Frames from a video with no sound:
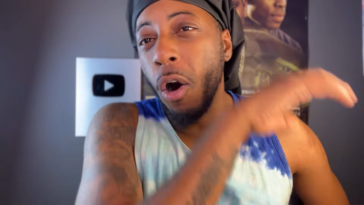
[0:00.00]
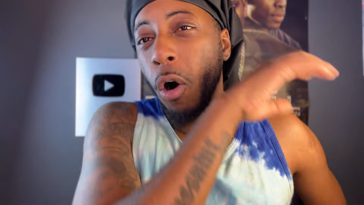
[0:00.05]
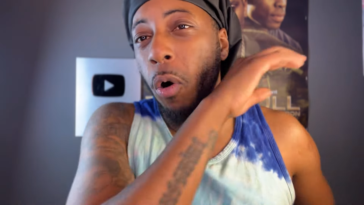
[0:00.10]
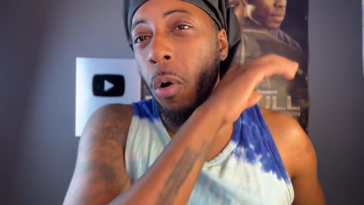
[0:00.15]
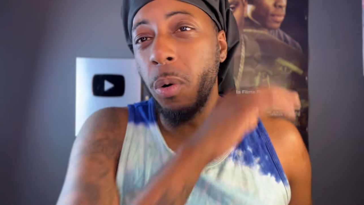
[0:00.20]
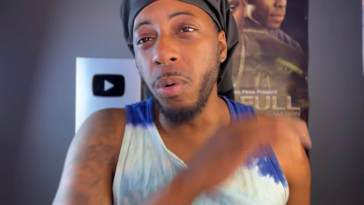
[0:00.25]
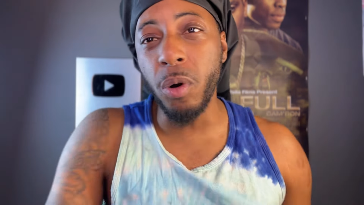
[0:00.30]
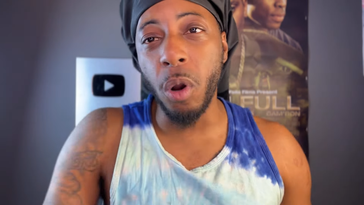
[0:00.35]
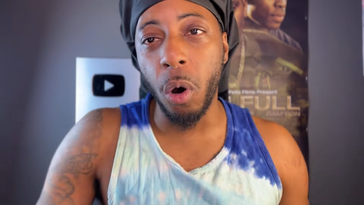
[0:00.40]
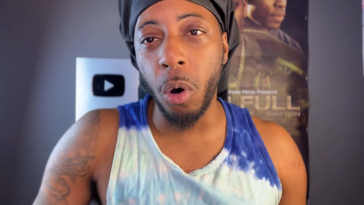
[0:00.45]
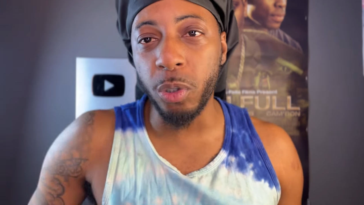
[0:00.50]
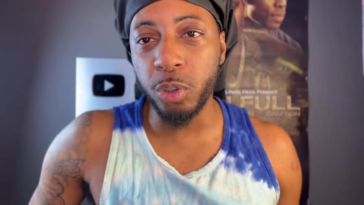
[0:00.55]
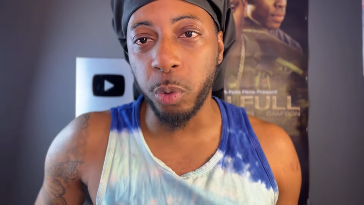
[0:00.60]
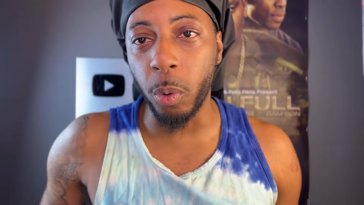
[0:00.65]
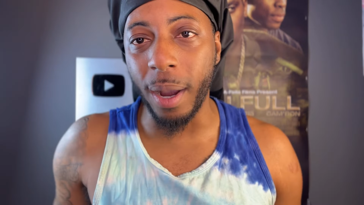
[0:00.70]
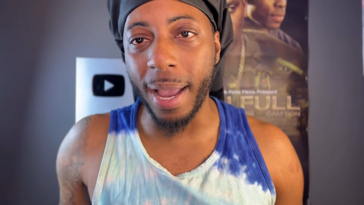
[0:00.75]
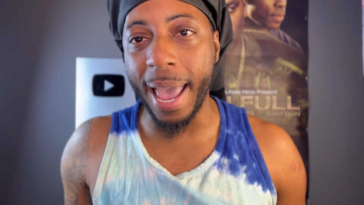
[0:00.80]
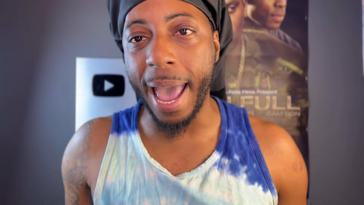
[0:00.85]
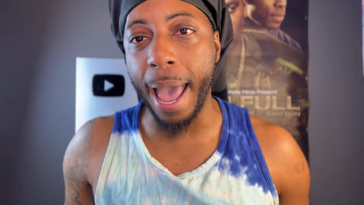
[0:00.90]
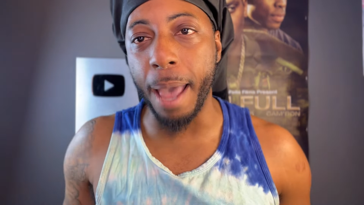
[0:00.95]
Who knows
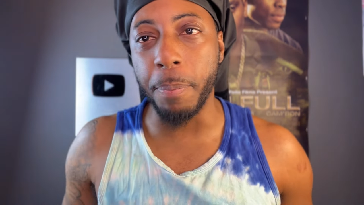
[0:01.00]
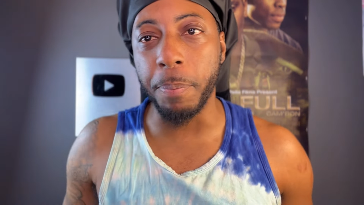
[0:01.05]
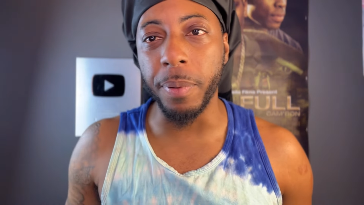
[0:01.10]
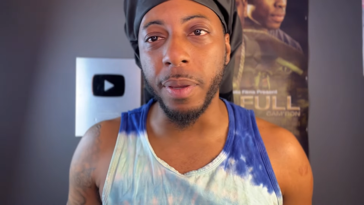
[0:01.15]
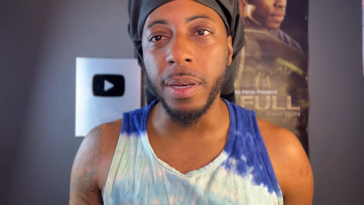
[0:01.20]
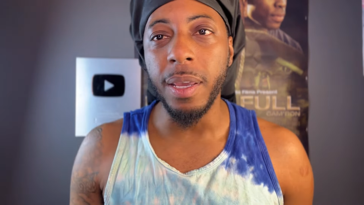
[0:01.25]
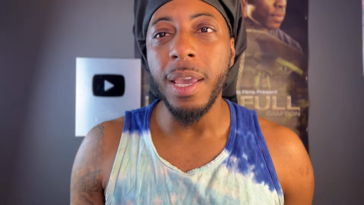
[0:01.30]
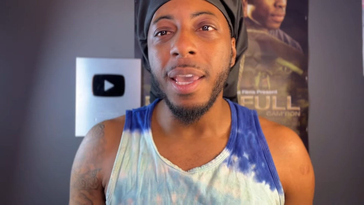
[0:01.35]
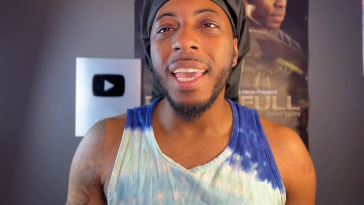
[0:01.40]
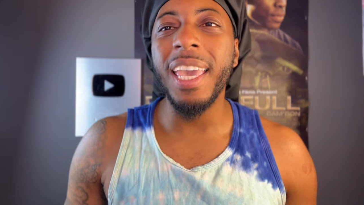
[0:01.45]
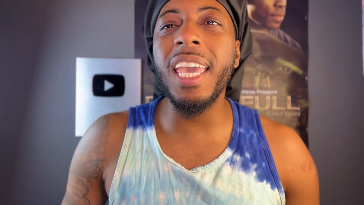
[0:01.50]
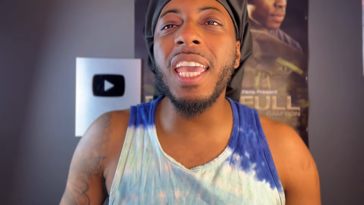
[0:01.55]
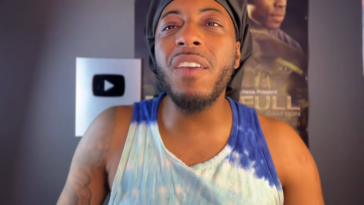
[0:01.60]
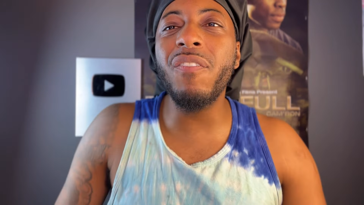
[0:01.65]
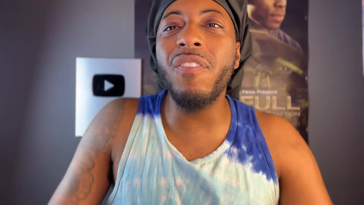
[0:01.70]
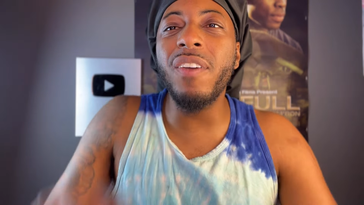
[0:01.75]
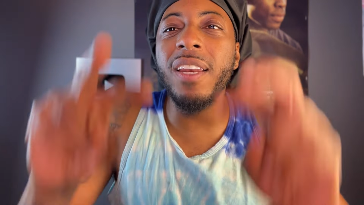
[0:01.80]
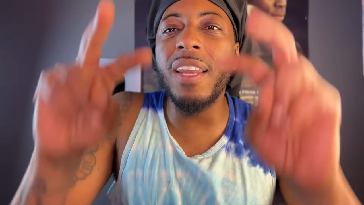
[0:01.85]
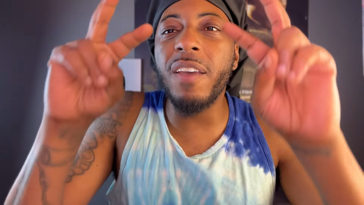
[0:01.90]
what happened? Even